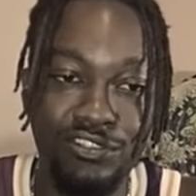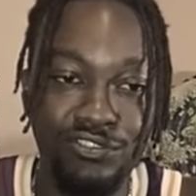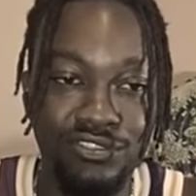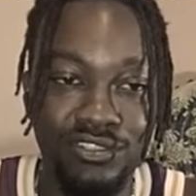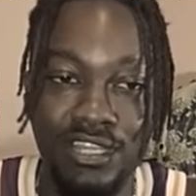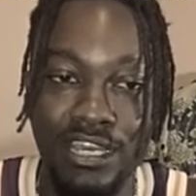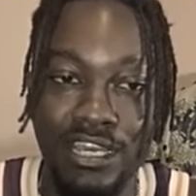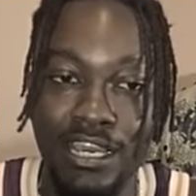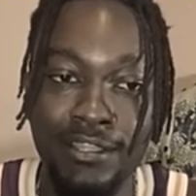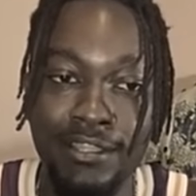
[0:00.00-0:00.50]

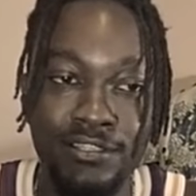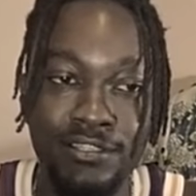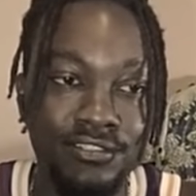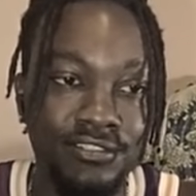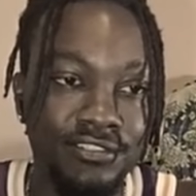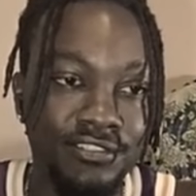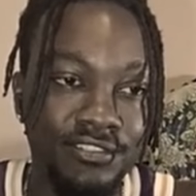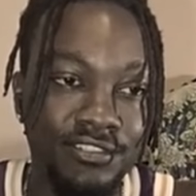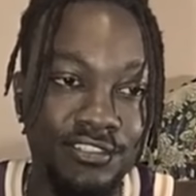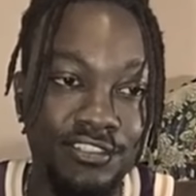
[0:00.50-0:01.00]
hundred
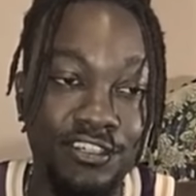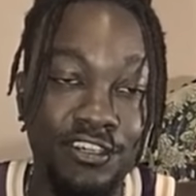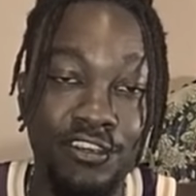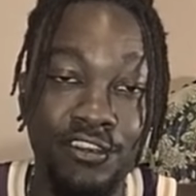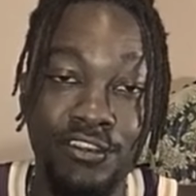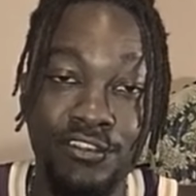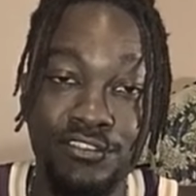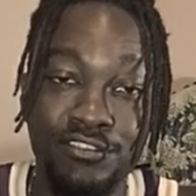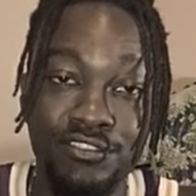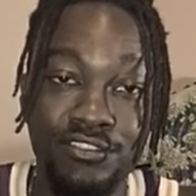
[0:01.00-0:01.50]
dollars could
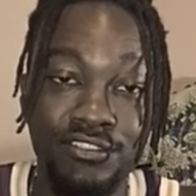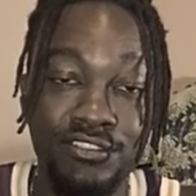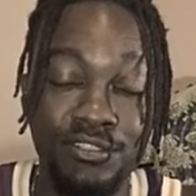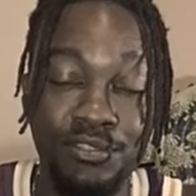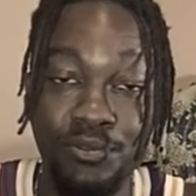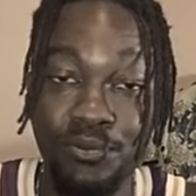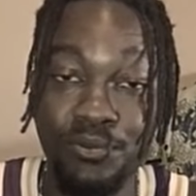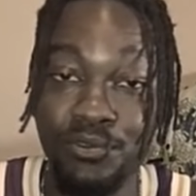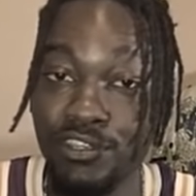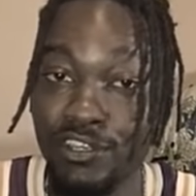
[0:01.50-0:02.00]
turn
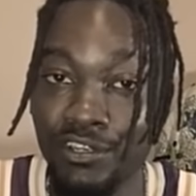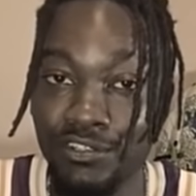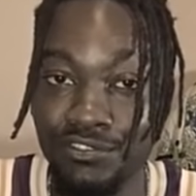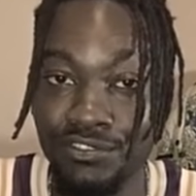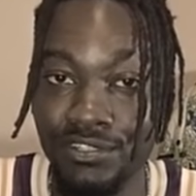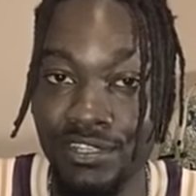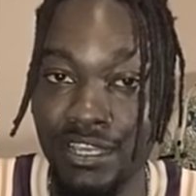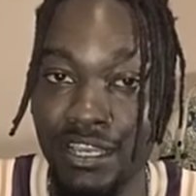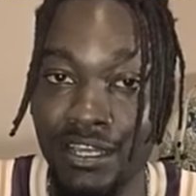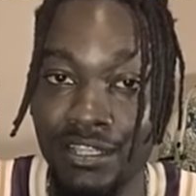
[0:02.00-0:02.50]
to three
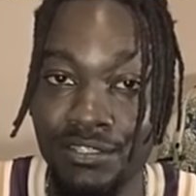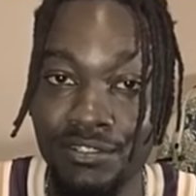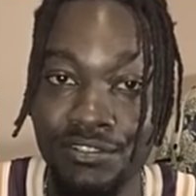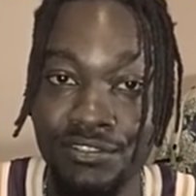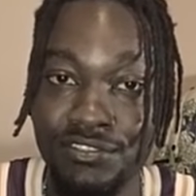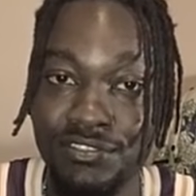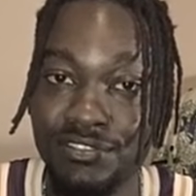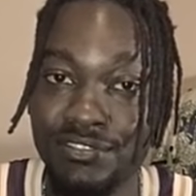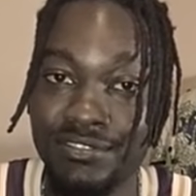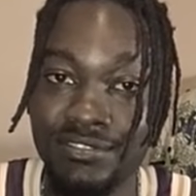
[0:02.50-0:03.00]
hundred
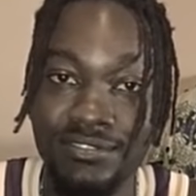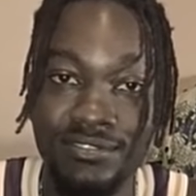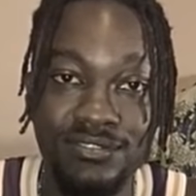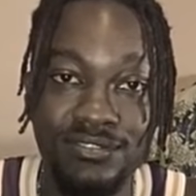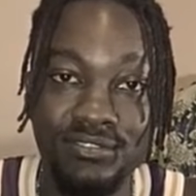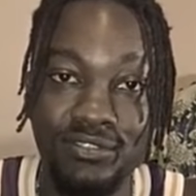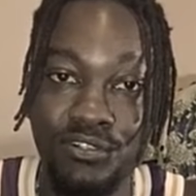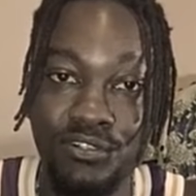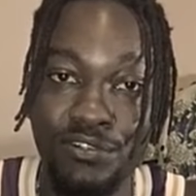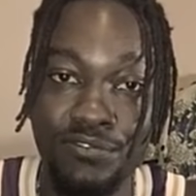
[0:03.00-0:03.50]
dollars
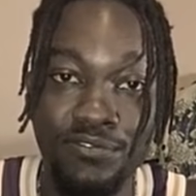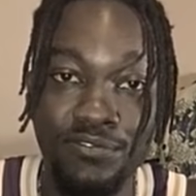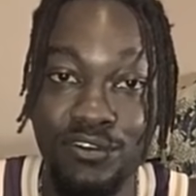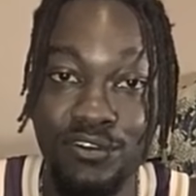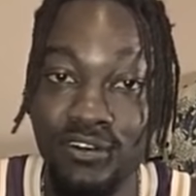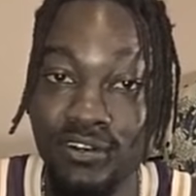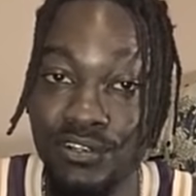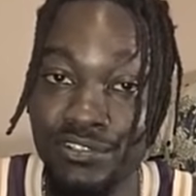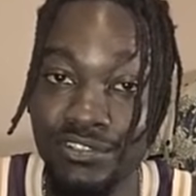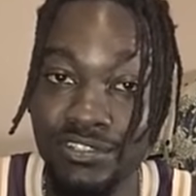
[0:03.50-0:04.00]
or
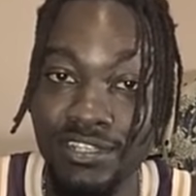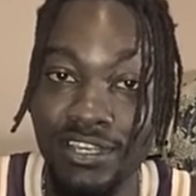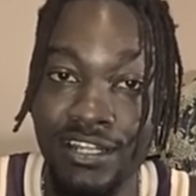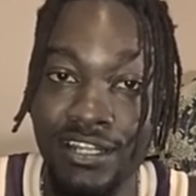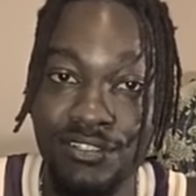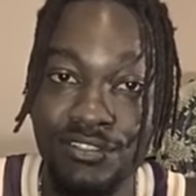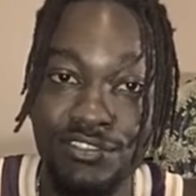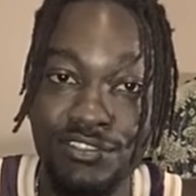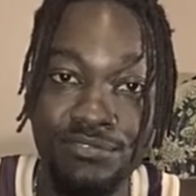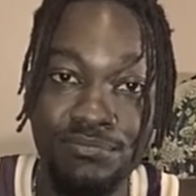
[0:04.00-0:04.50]
four hundred
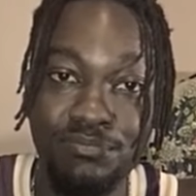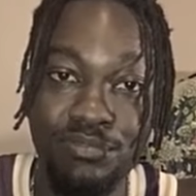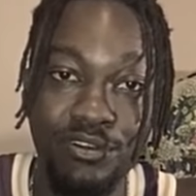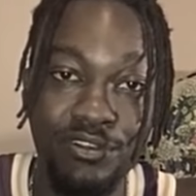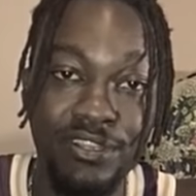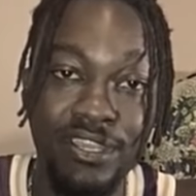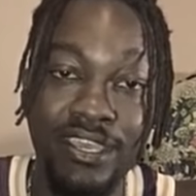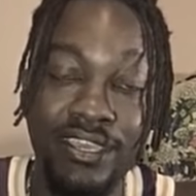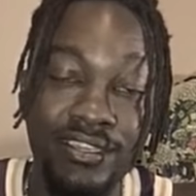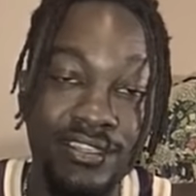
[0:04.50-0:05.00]
dollars
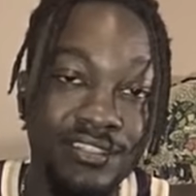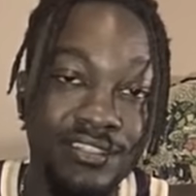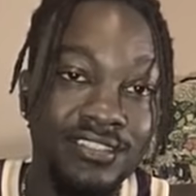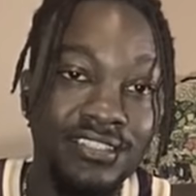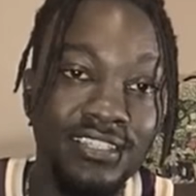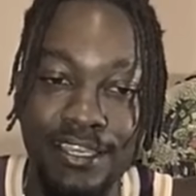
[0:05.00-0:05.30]
per day.